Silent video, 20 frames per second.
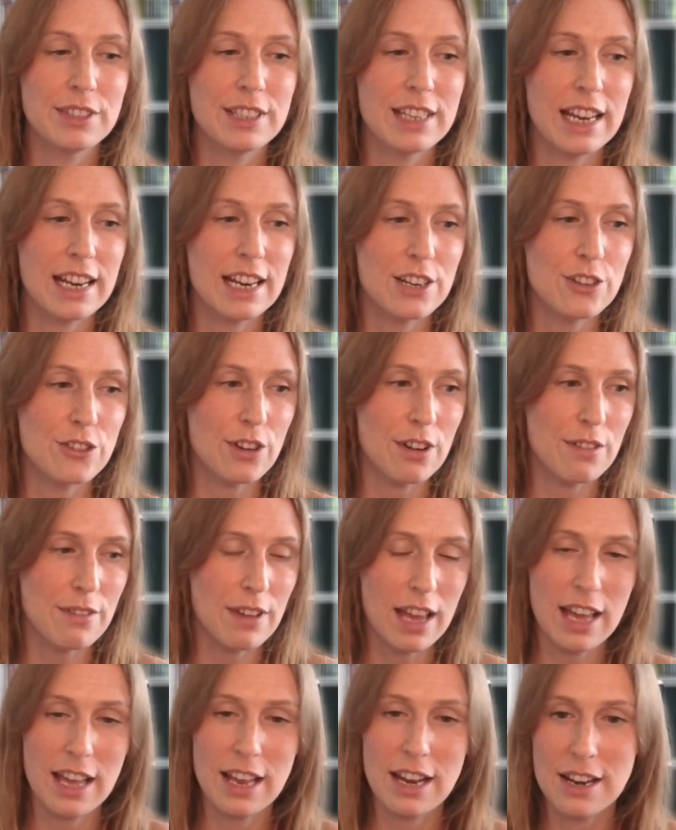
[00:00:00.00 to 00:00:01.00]

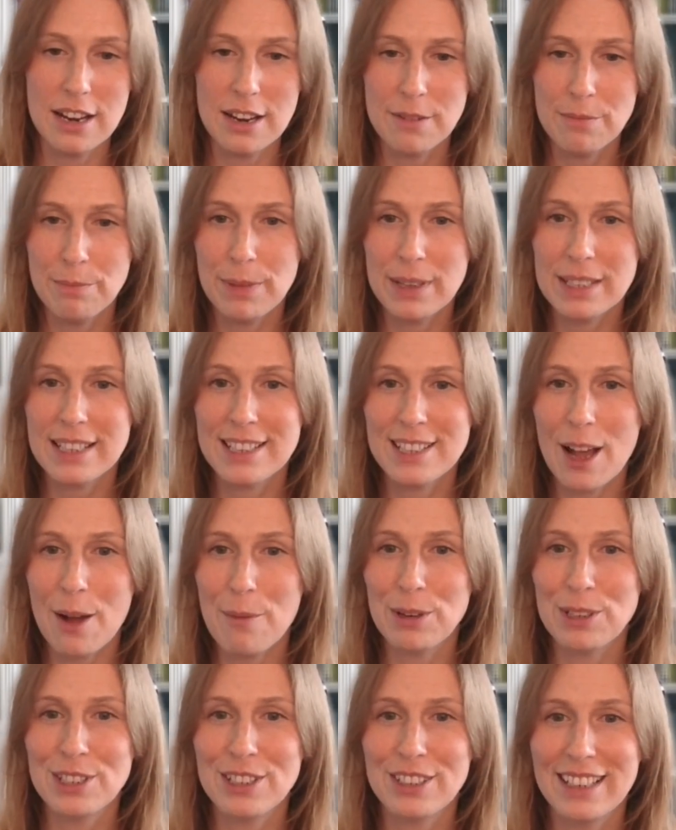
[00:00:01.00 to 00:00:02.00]
data-driven business
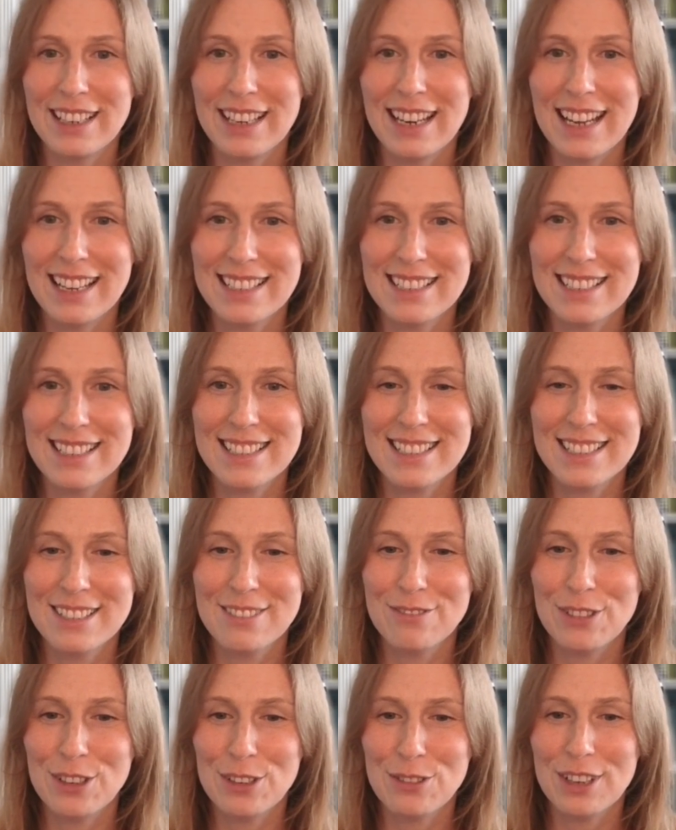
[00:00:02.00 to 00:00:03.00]
opportunities,
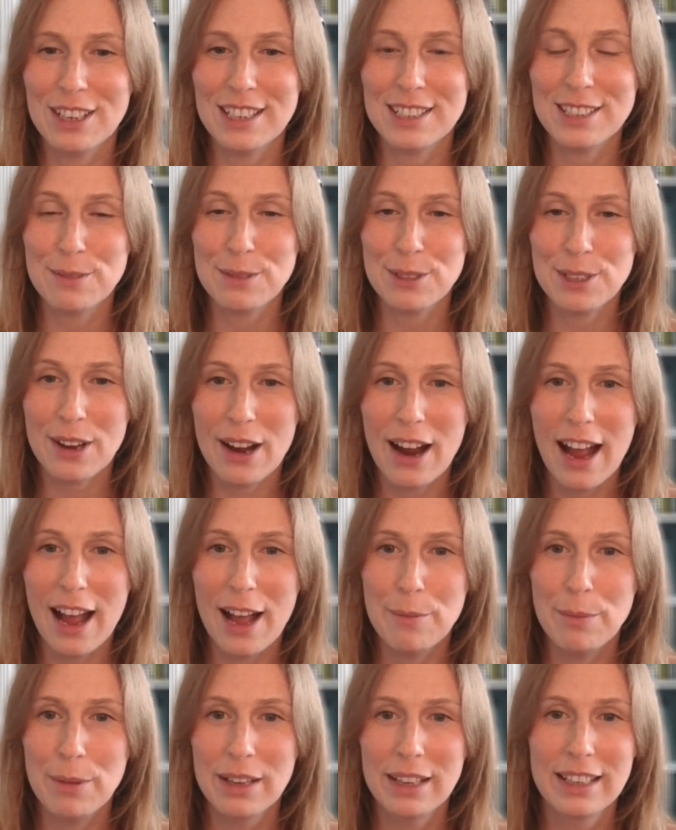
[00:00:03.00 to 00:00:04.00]
feel free to
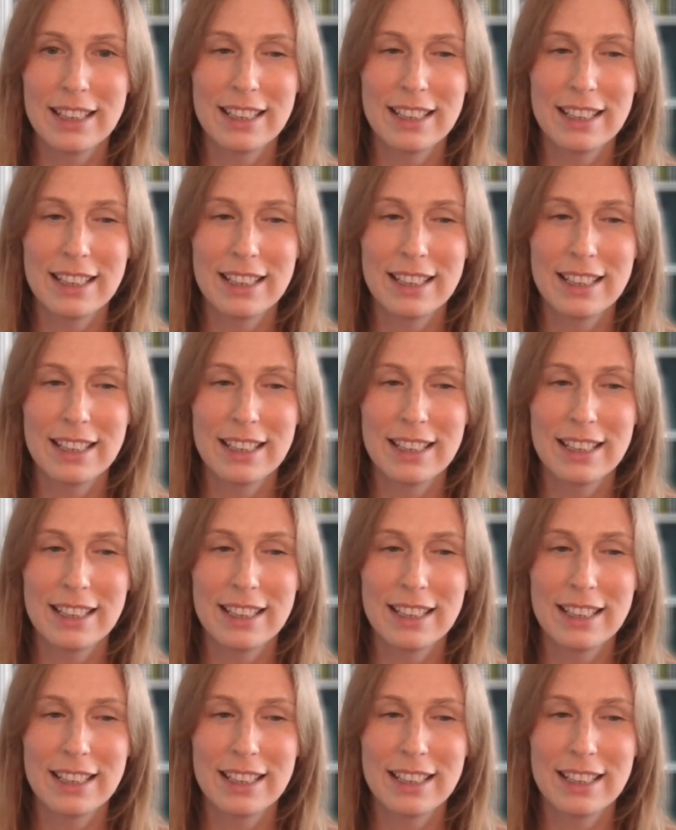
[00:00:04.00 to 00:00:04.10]
subscribe.